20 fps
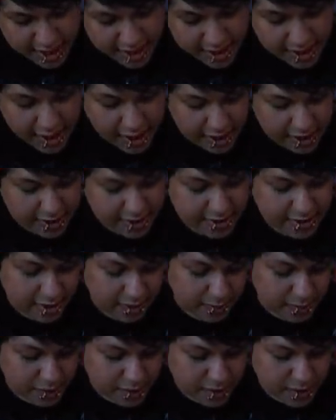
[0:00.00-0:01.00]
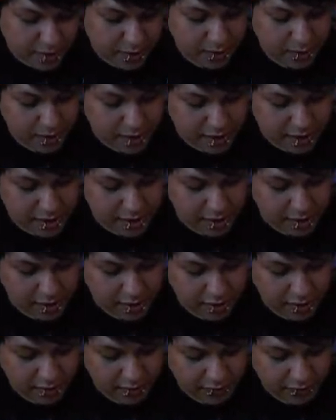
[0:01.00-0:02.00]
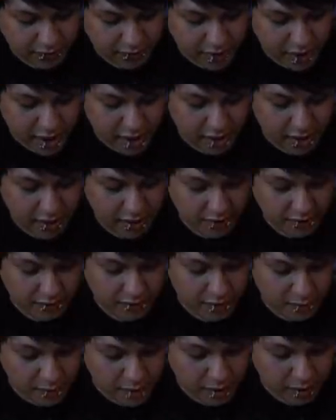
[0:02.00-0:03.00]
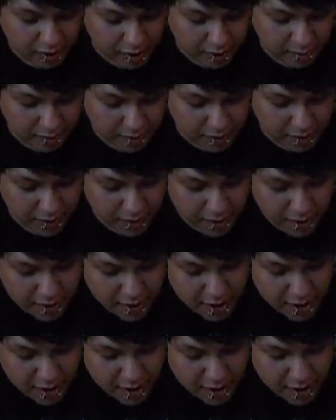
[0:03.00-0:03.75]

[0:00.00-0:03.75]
The goddess slumbers through the winter from her labor